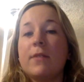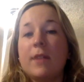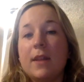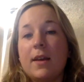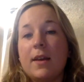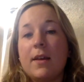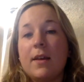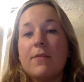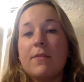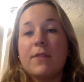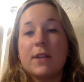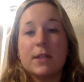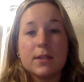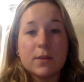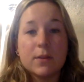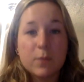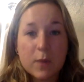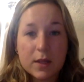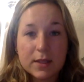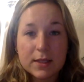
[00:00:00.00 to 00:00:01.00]
the fitness
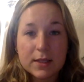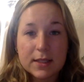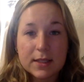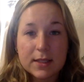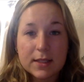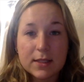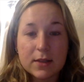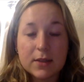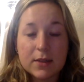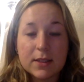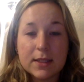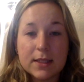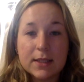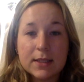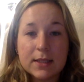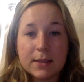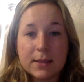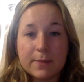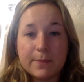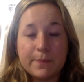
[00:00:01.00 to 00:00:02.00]
and wellness
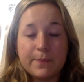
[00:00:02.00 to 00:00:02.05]
consultants.